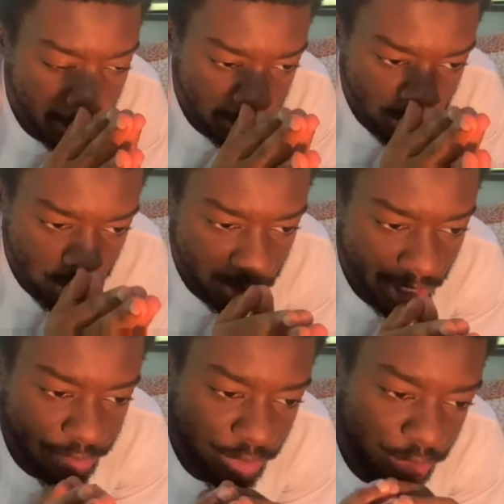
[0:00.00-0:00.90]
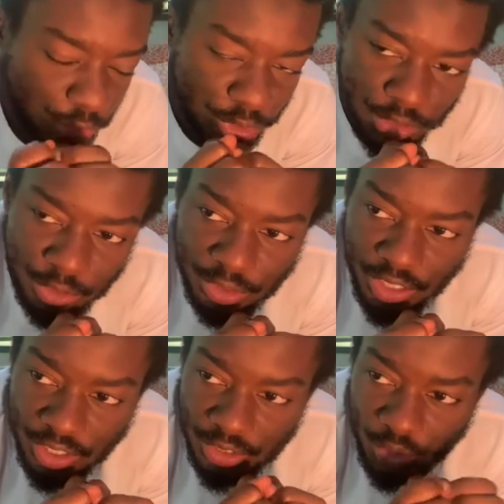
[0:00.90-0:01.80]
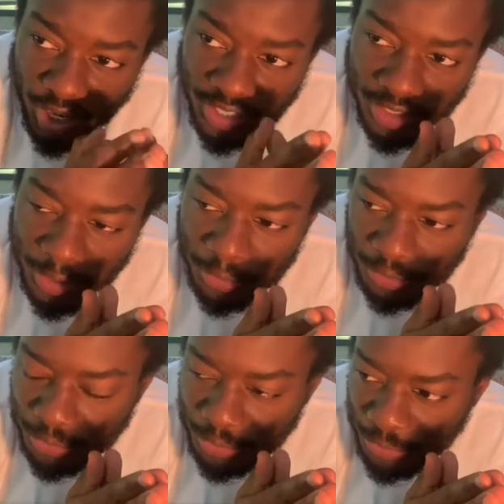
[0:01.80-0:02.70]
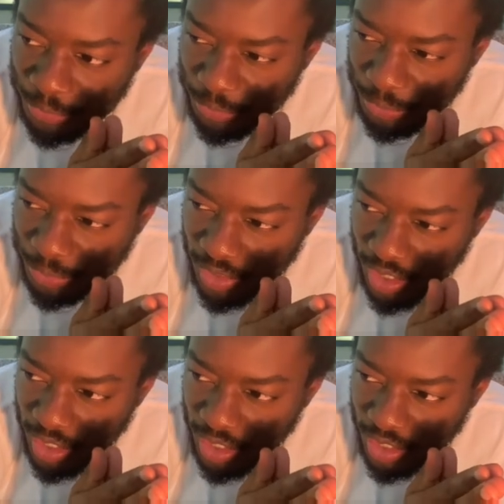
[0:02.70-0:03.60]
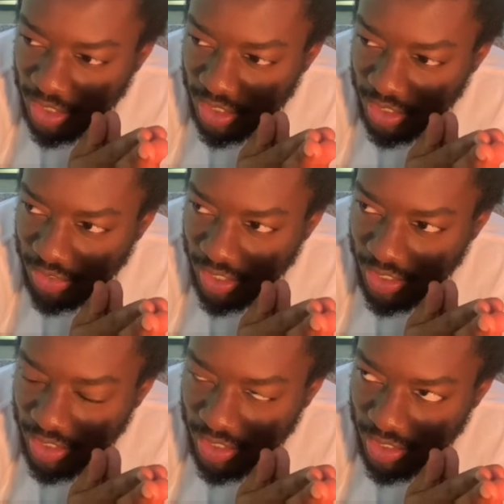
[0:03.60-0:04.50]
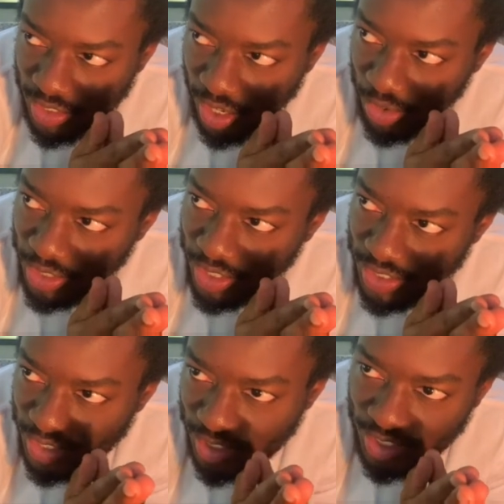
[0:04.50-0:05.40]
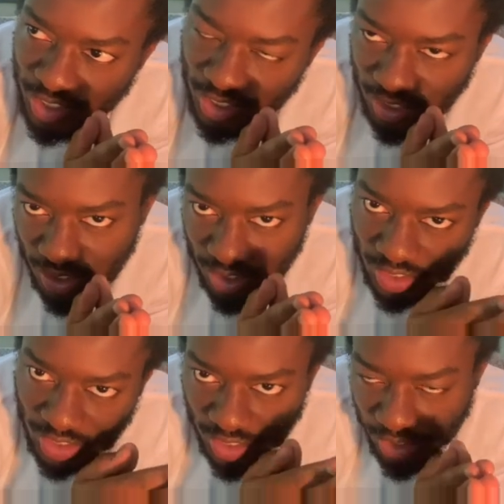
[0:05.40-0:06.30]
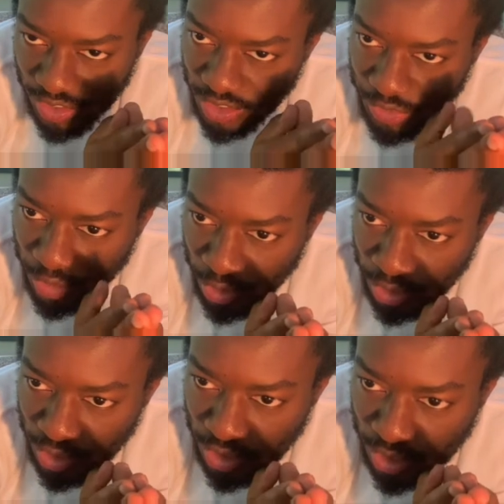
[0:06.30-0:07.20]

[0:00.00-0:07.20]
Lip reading: So like for sickle cell, it's quite it is a very, how would I say, difficult